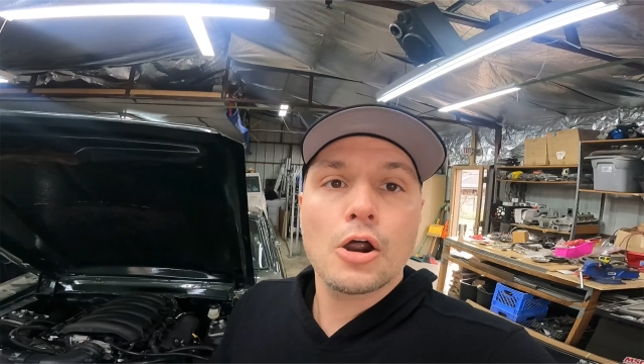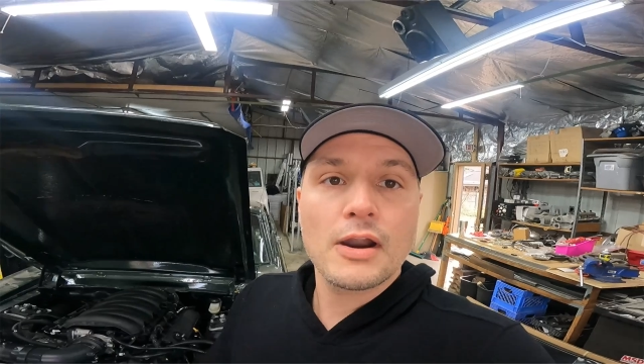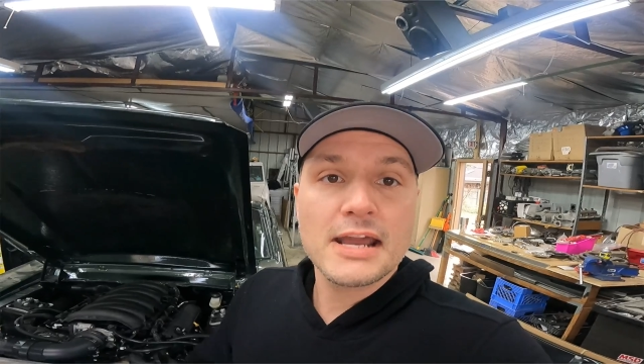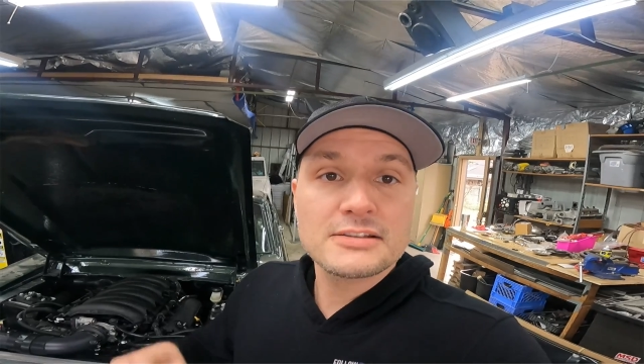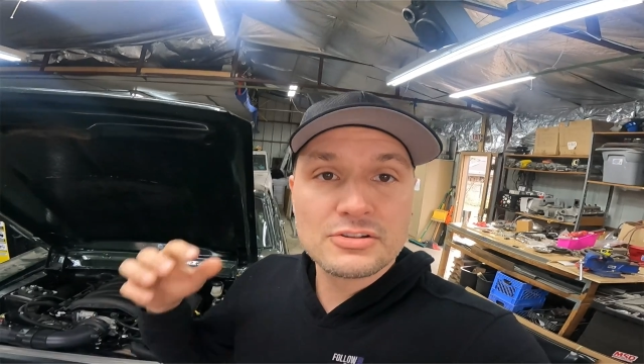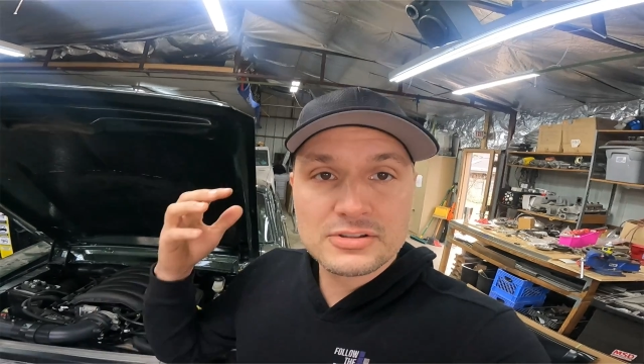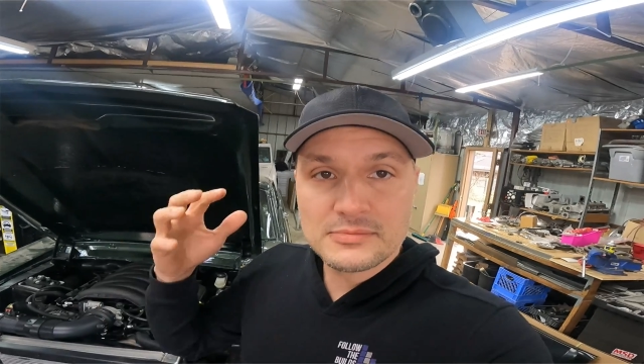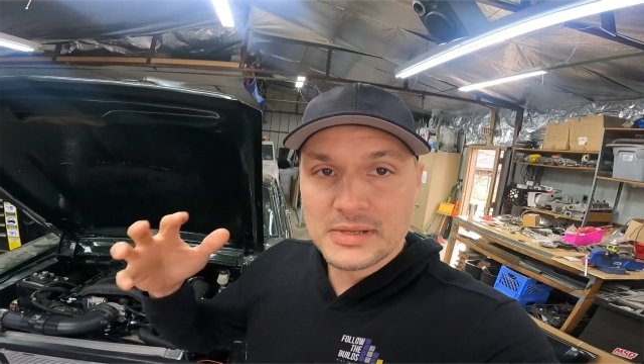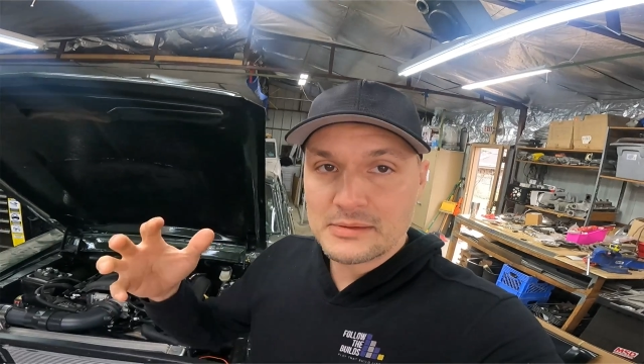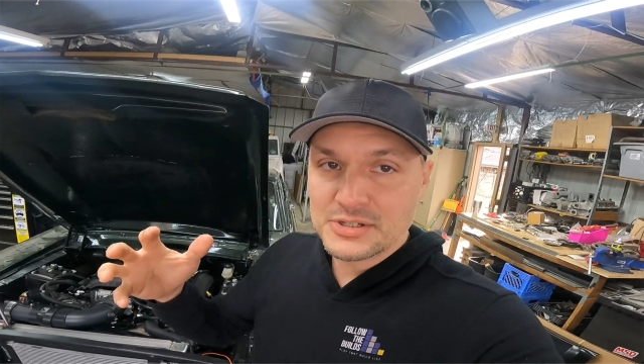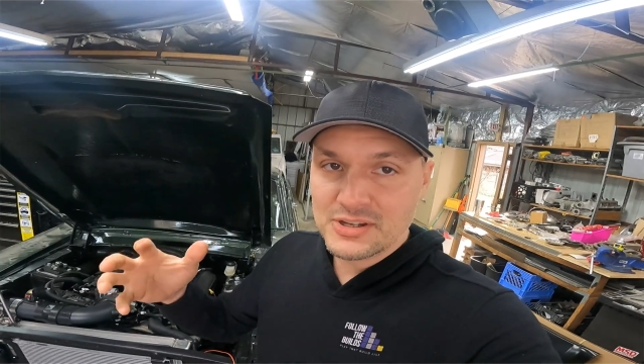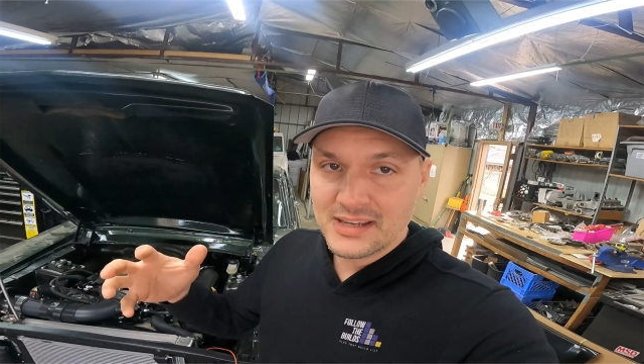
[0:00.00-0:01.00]
All right, so
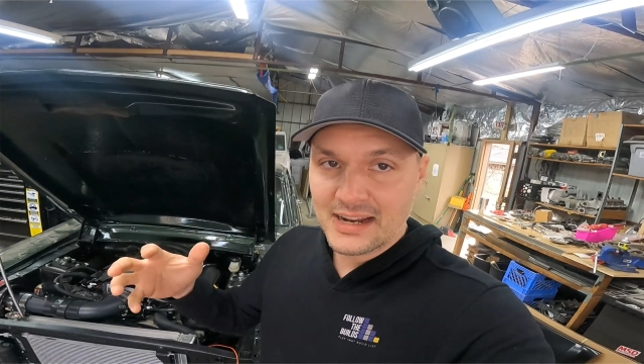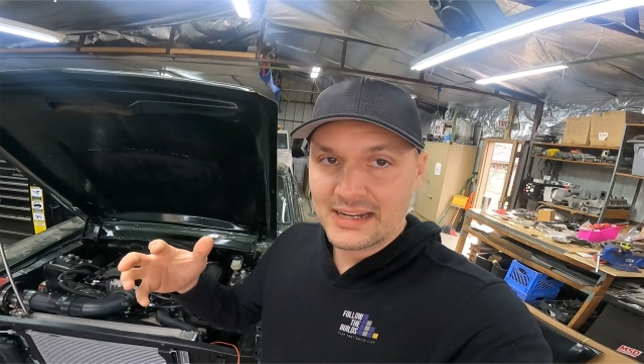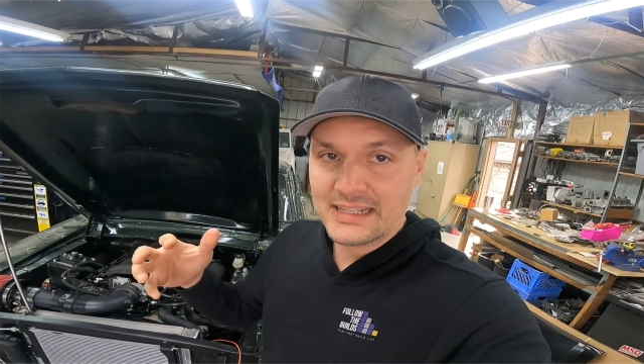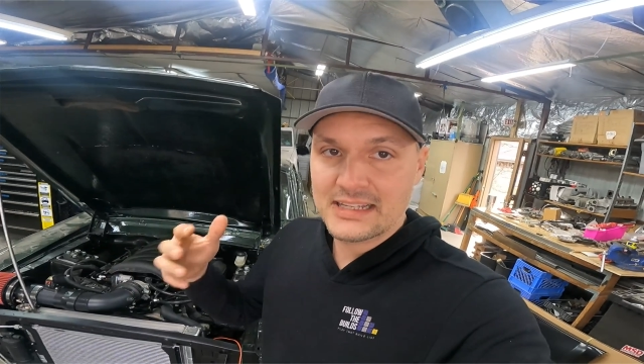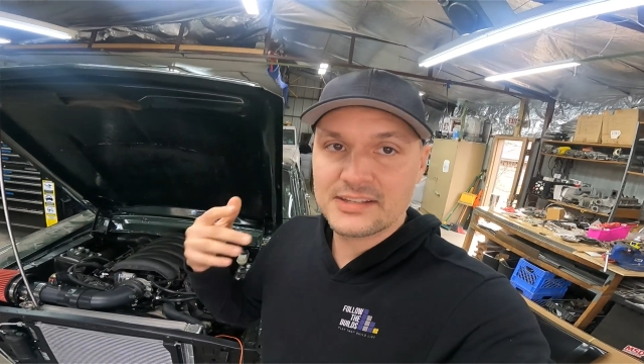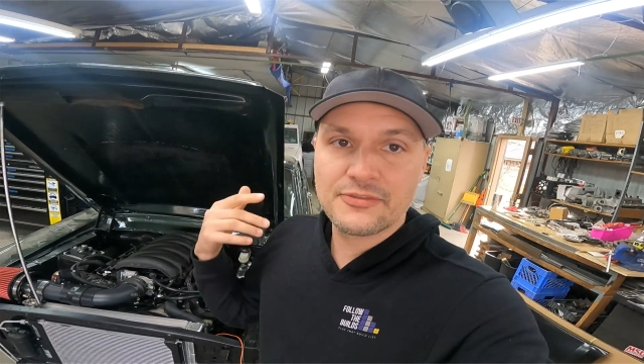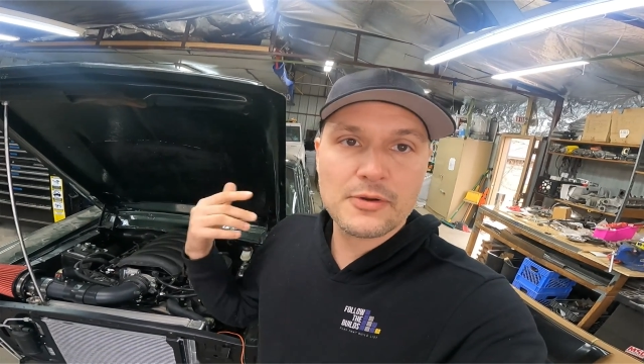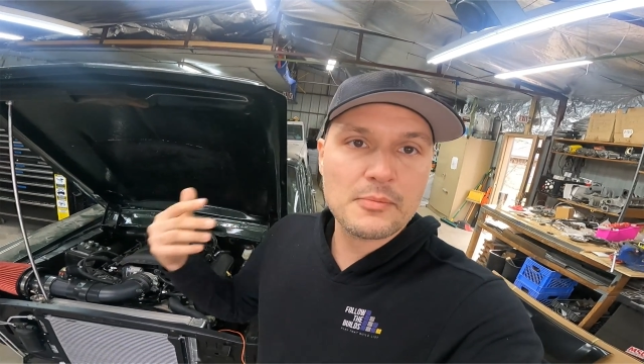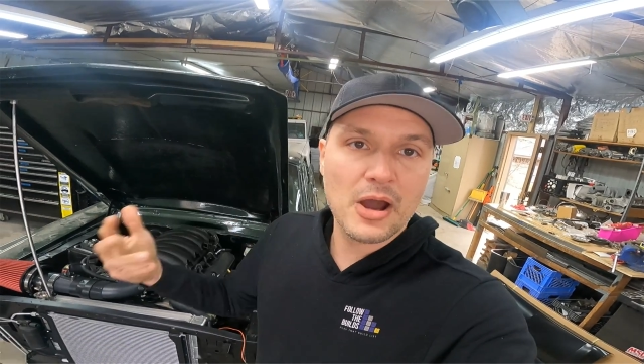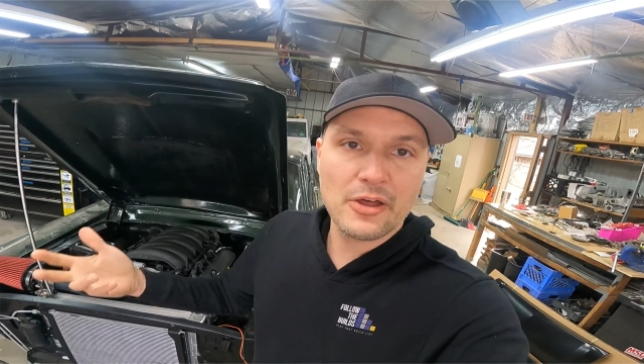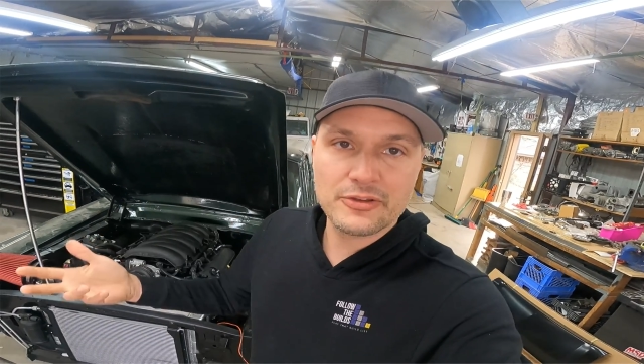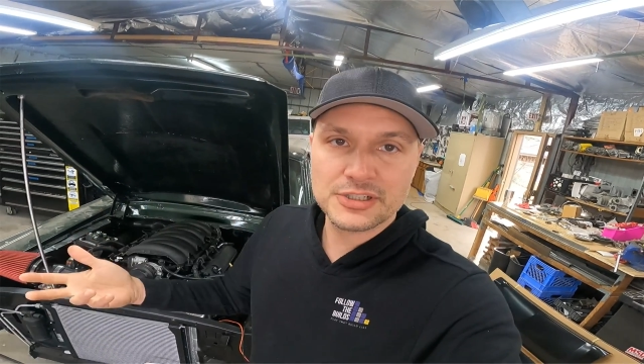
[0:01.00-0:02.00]
sometimes you get ideas
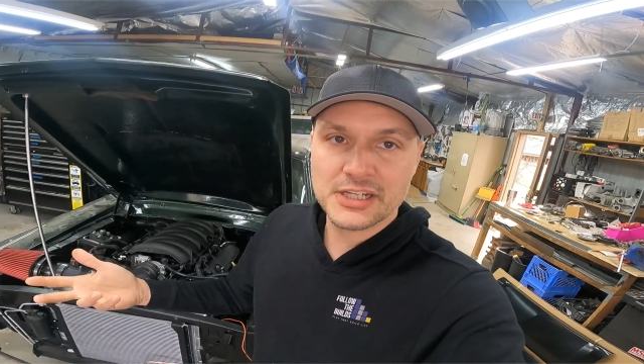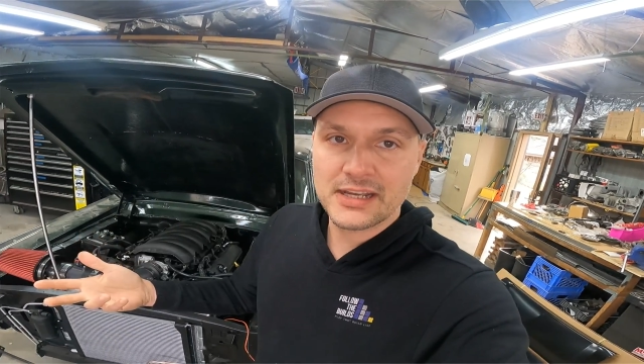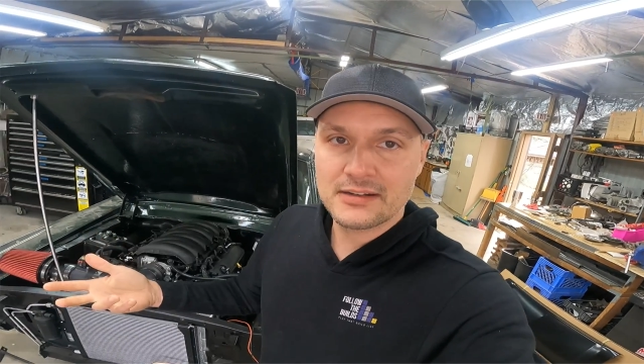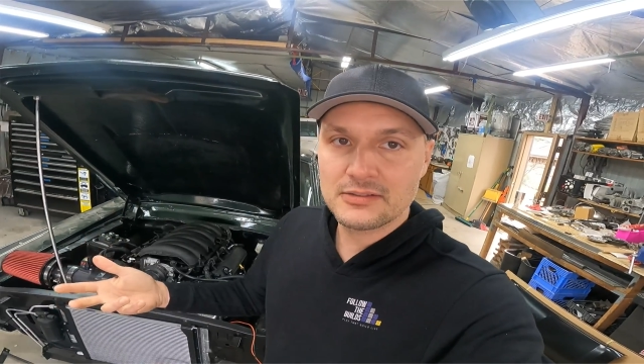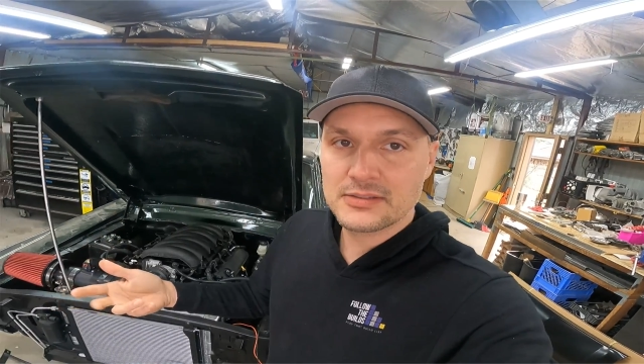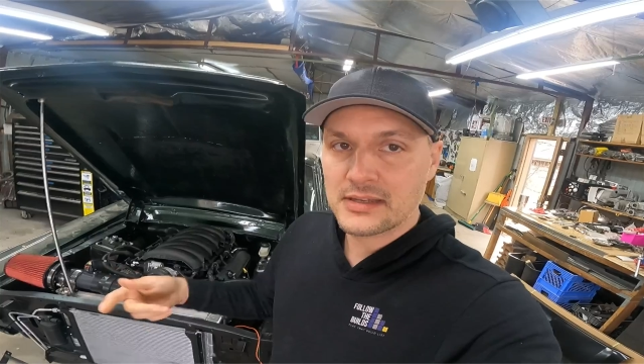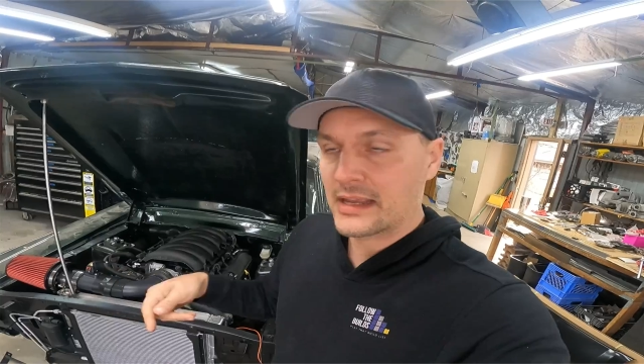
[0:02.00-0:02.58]
from other channels,